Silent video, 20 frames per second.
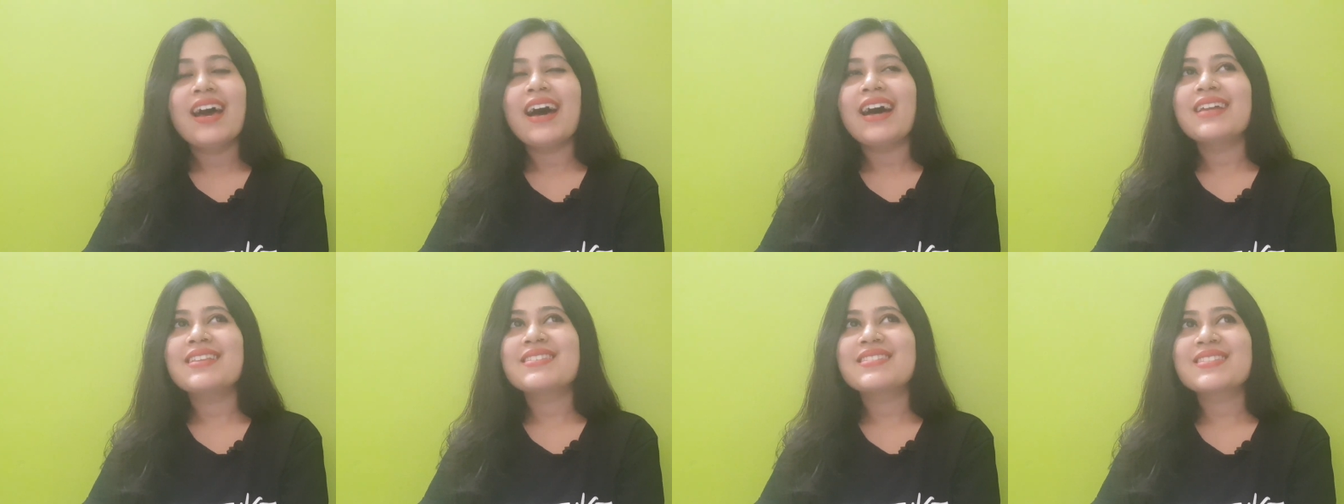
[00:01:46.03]

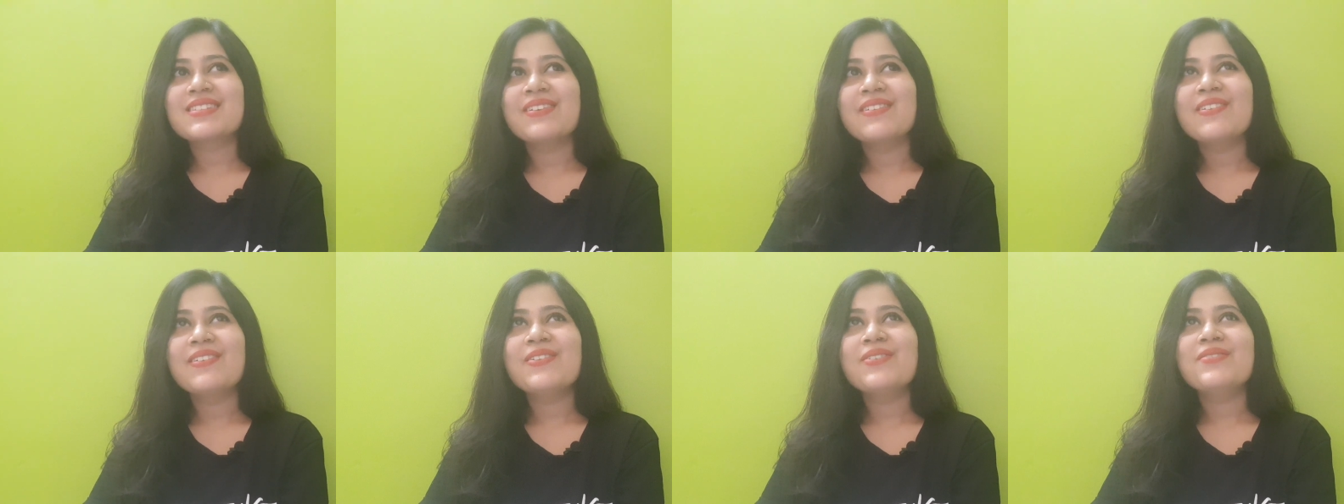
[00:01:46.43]
And
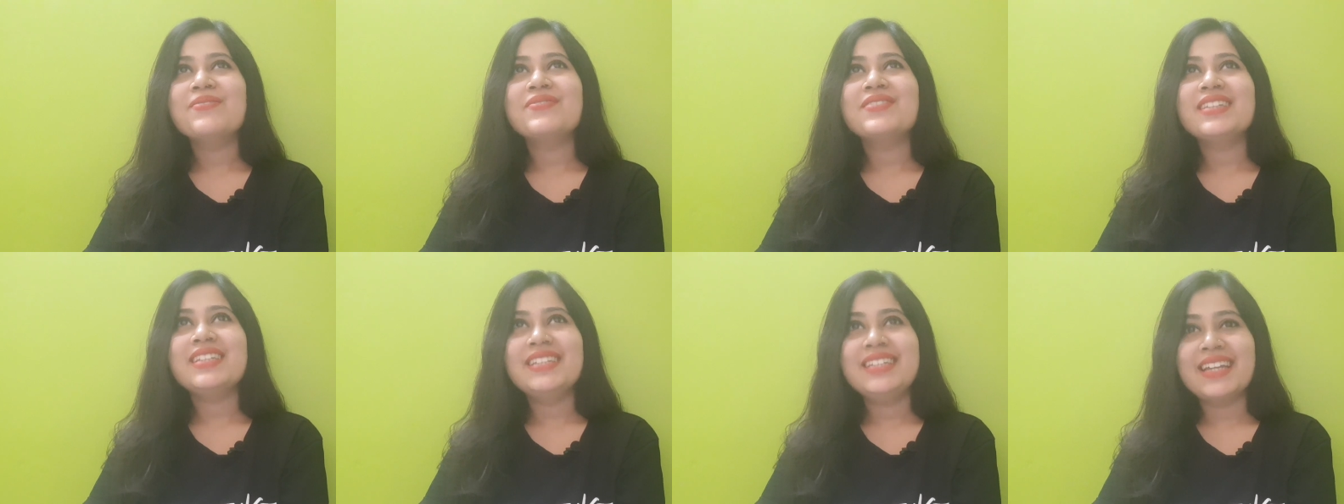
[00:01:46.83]

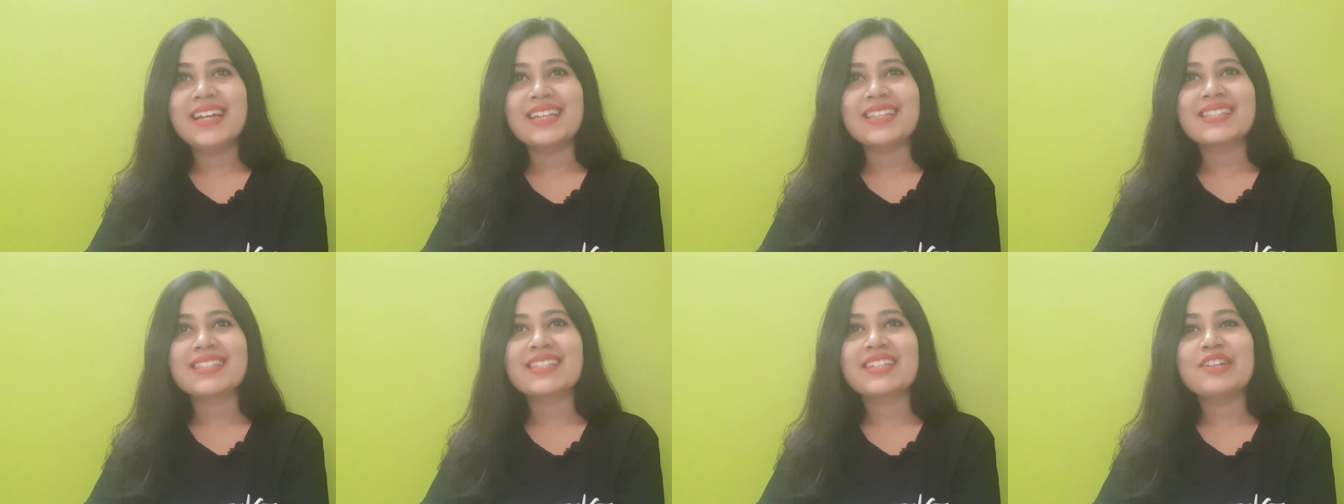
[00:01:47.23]
so,
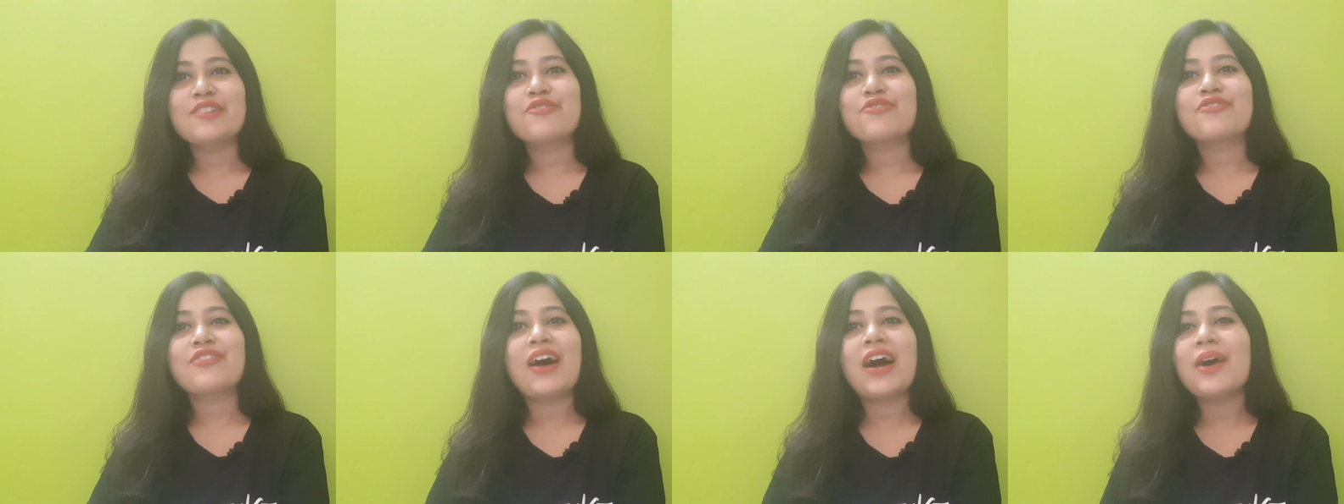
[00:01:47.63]
yes,
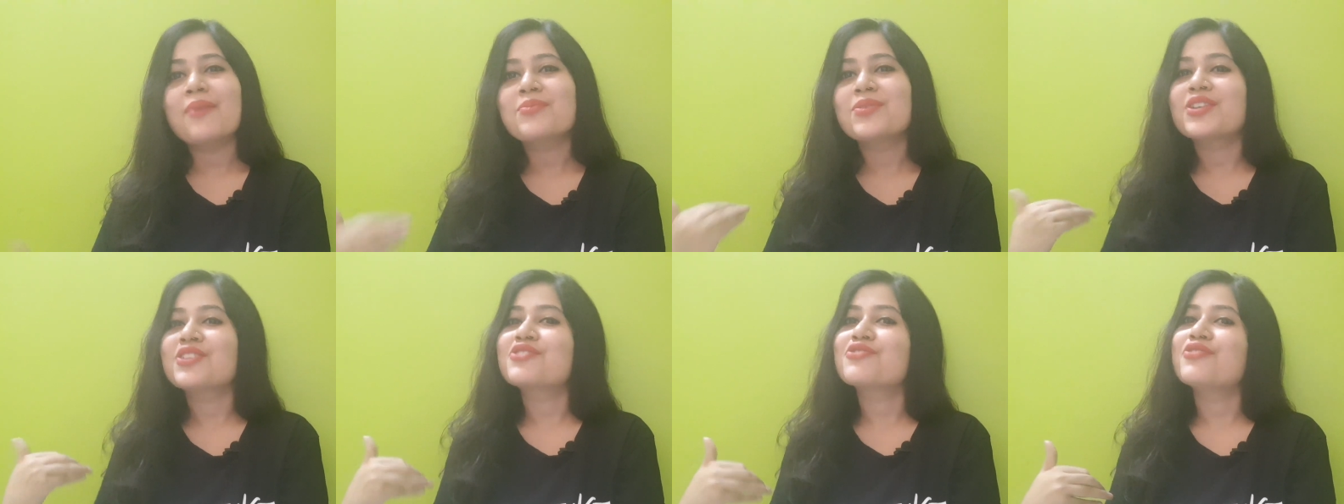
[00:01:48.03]
if
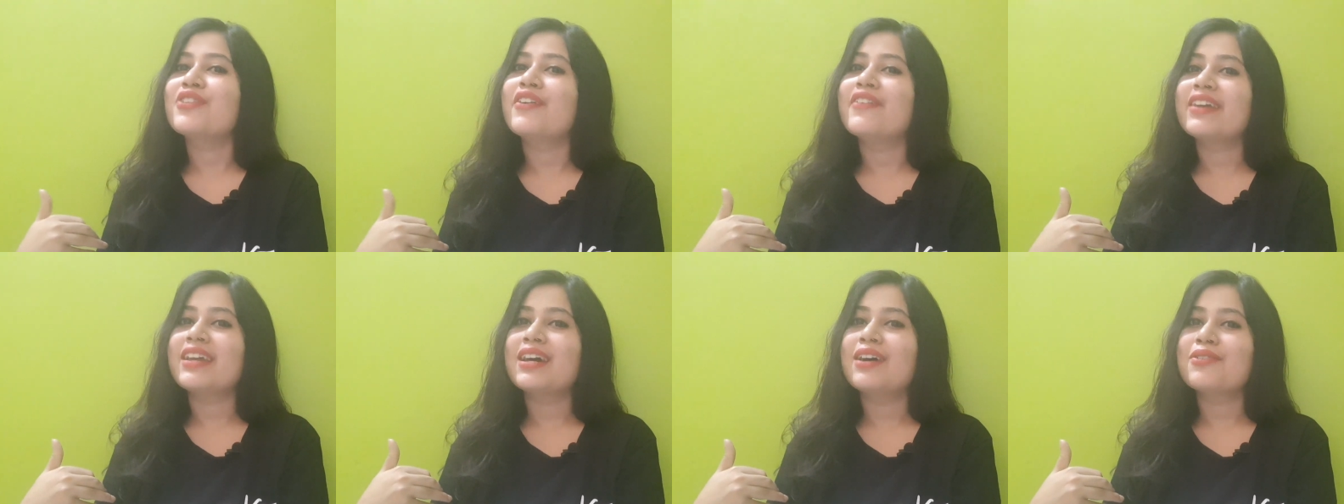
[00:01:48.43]
I'm not
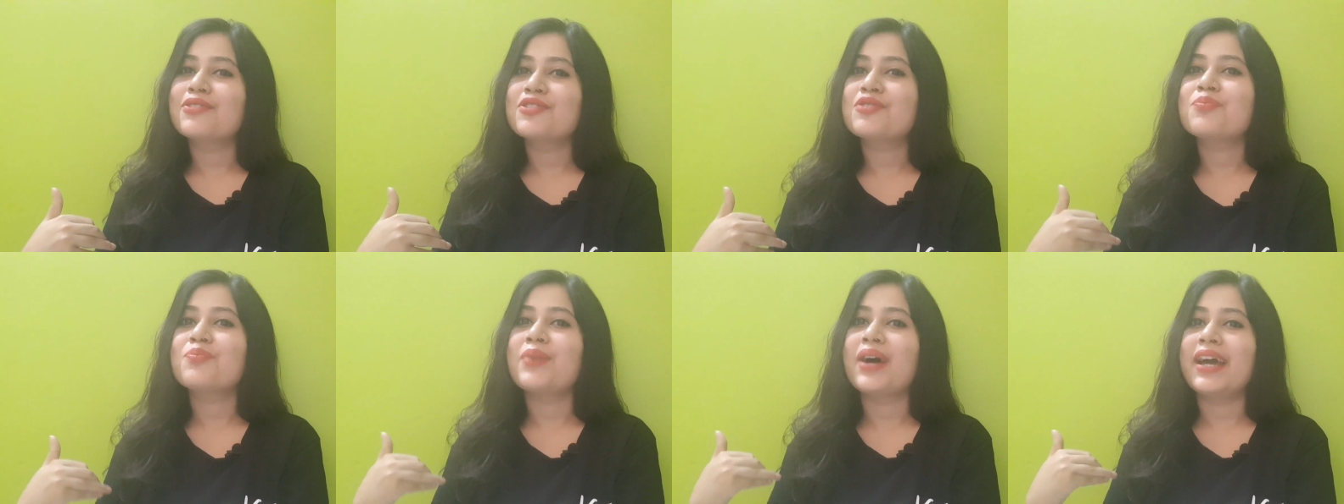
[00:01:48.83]
wearing
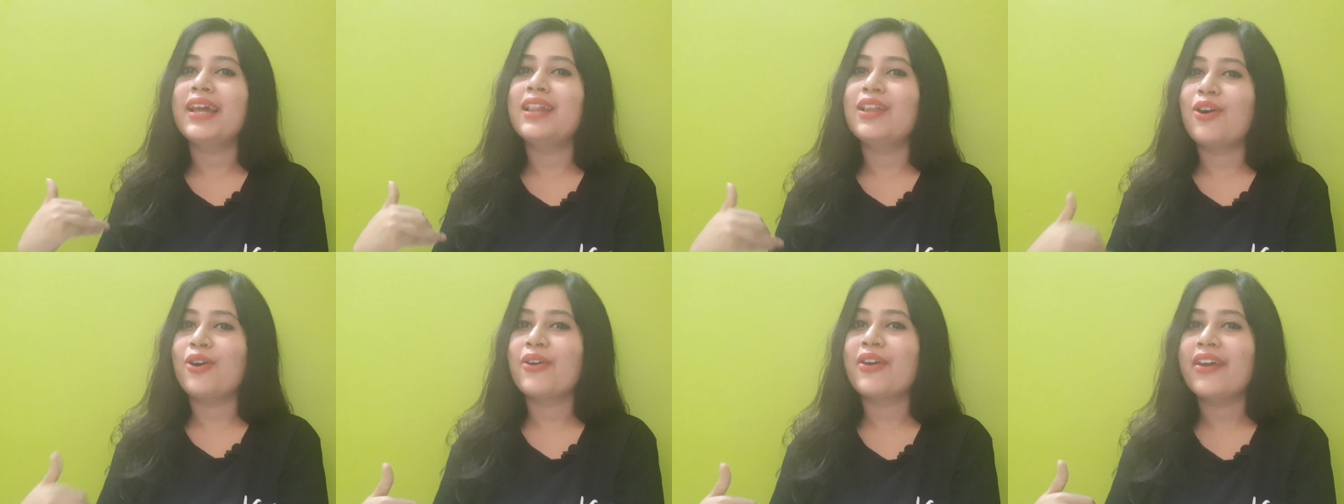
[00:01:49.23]
out
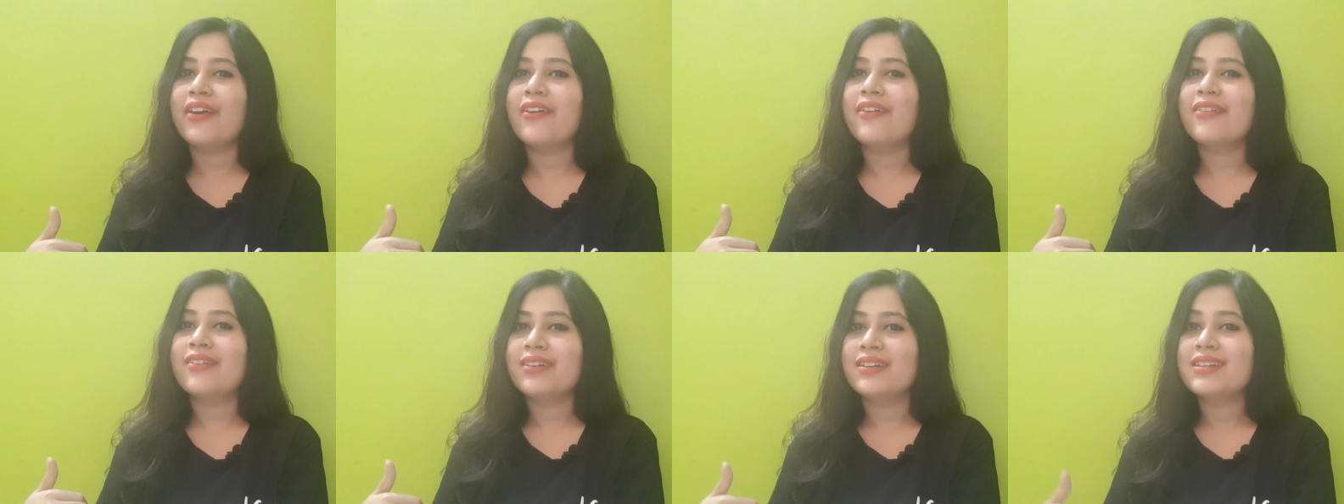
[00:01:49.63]
my long
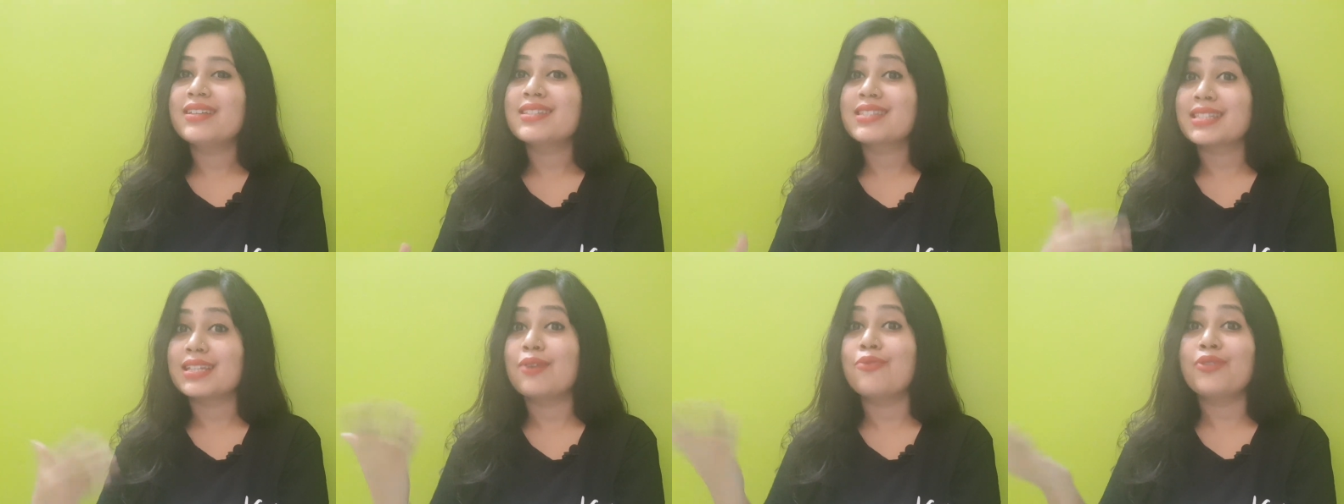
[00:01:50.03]
hair,
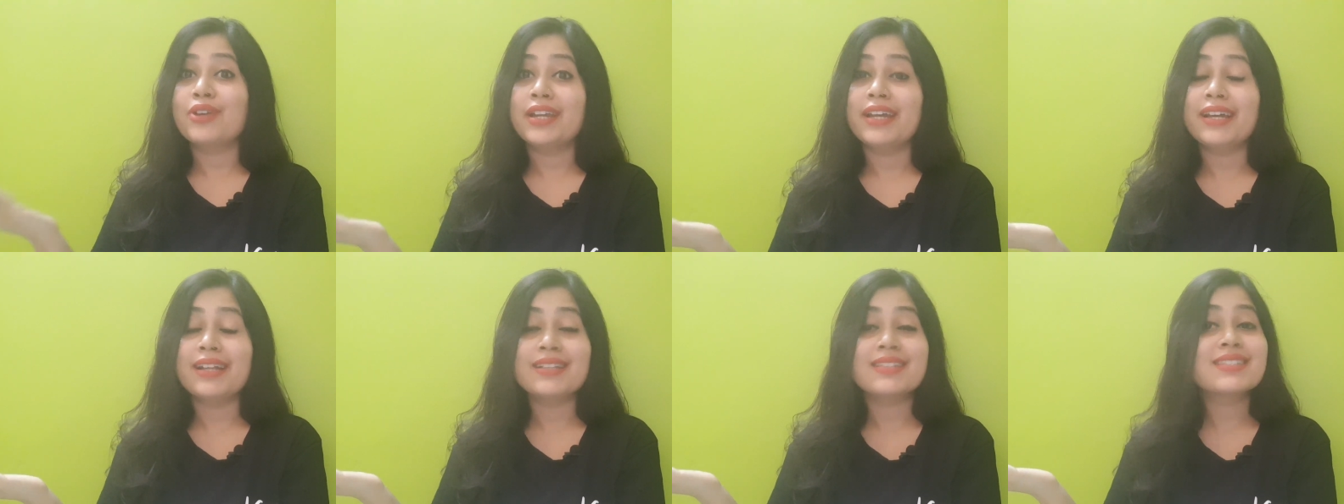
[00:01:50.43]

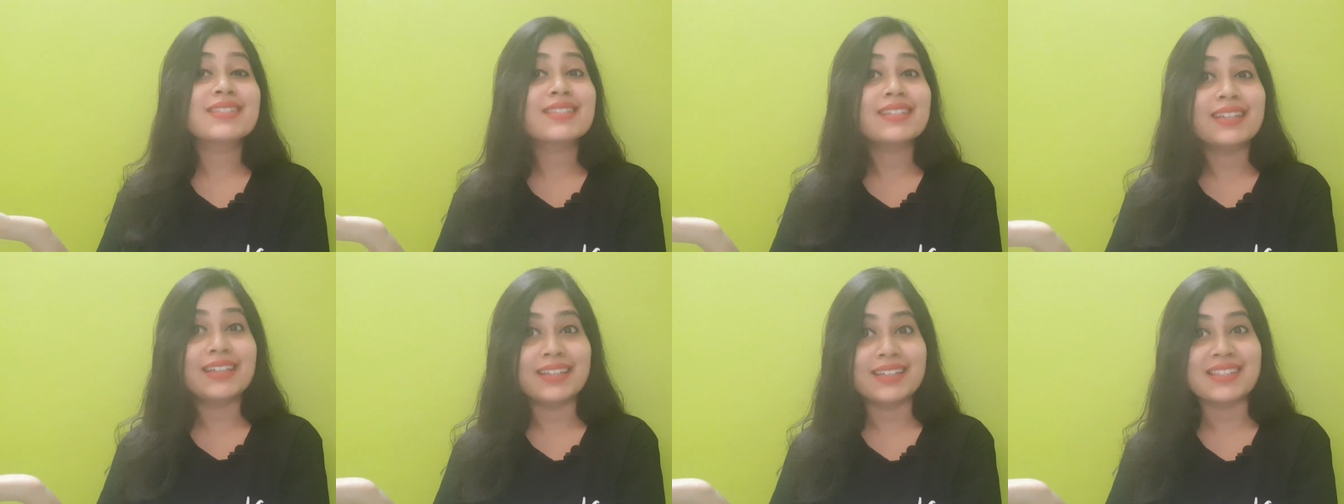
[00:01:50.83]
someone
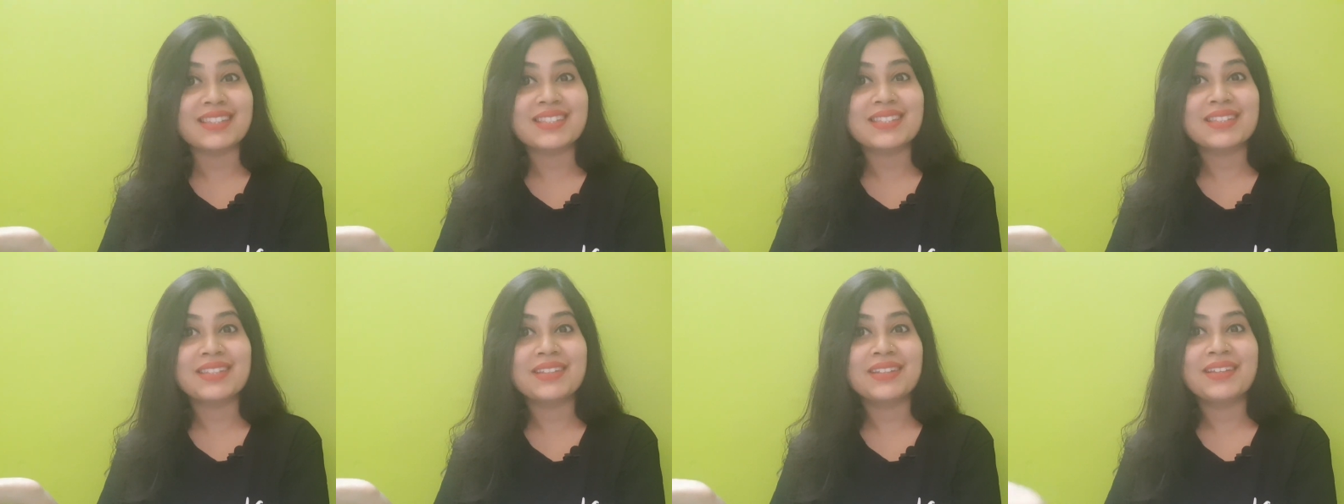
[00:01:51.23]
else
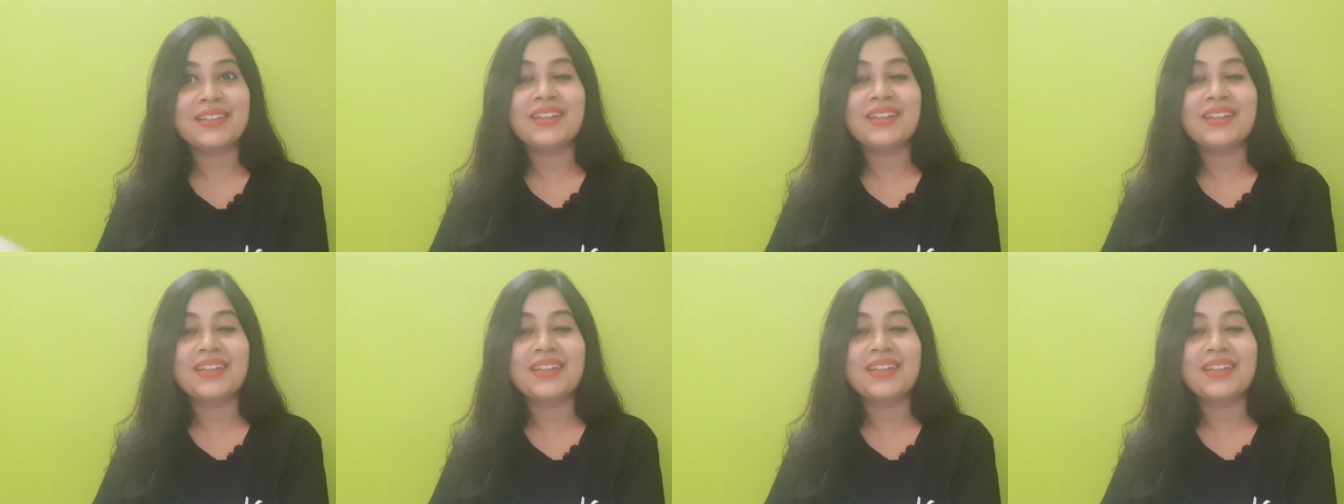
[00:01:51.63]
is.